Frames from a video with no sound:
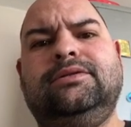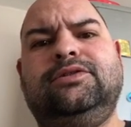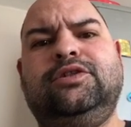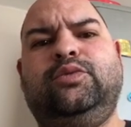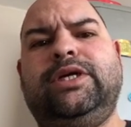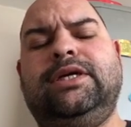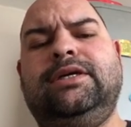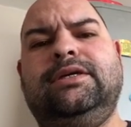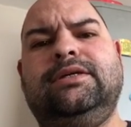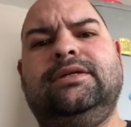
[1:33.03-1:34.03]
Should
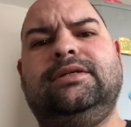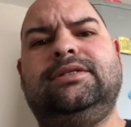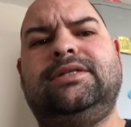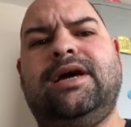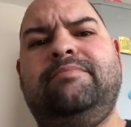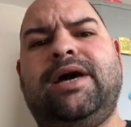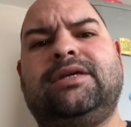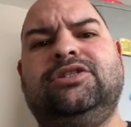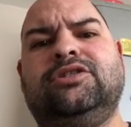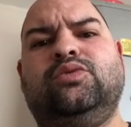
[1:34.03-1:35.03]
we stand
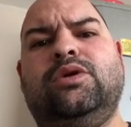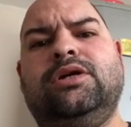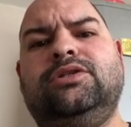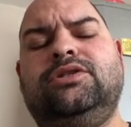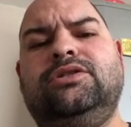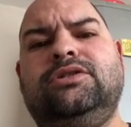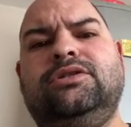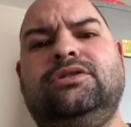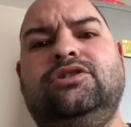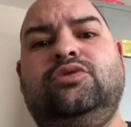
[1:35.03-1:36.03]
back and just
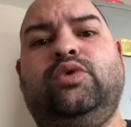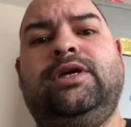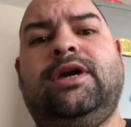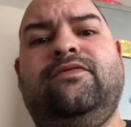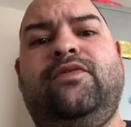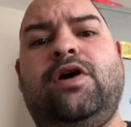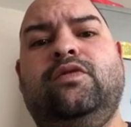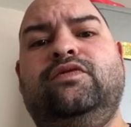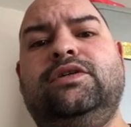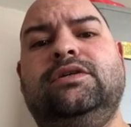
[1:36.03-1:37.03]
watch? Should we get
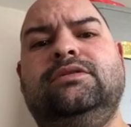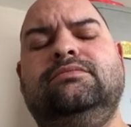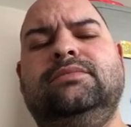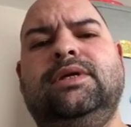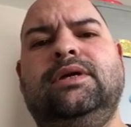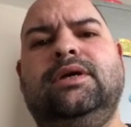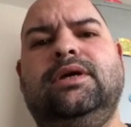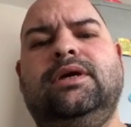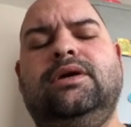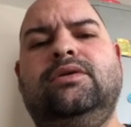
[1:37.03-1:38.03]
involved?
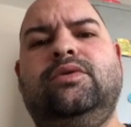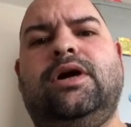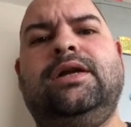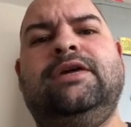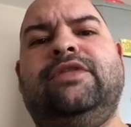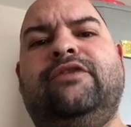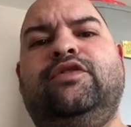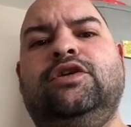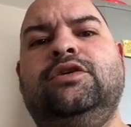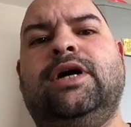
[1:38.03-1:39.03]
Well, I'll leave that
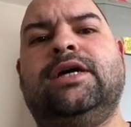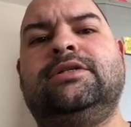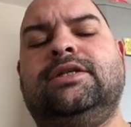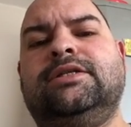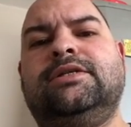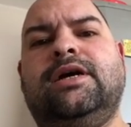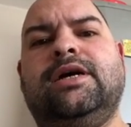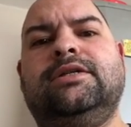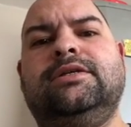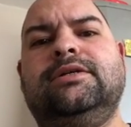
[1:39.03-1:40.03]
for you guys to
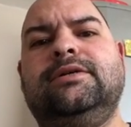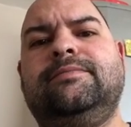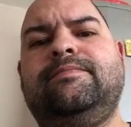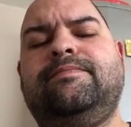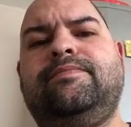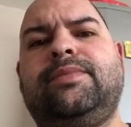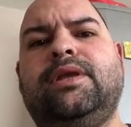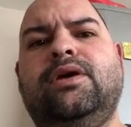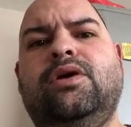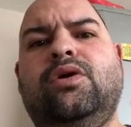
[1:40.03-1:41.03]
decide.
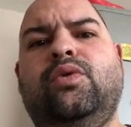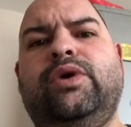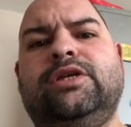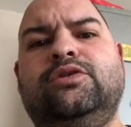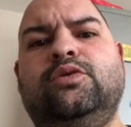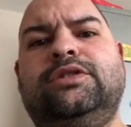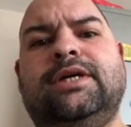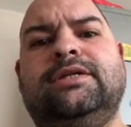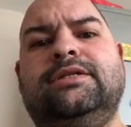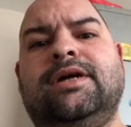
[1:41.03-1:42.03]
When it's all
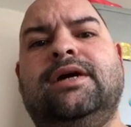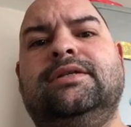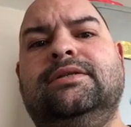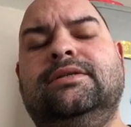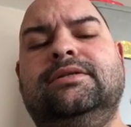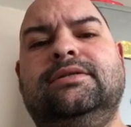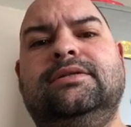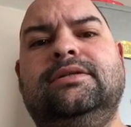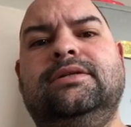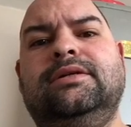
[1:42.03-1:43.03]
said and done,
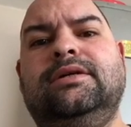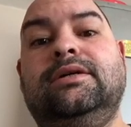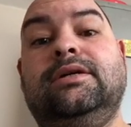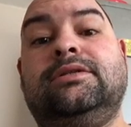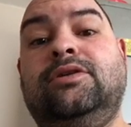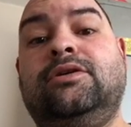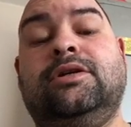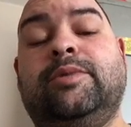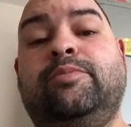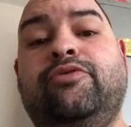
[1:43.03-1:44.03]
it's not
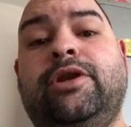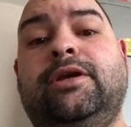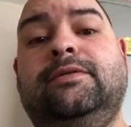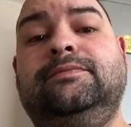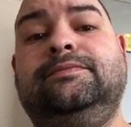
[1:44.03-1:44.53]
going to be pretty.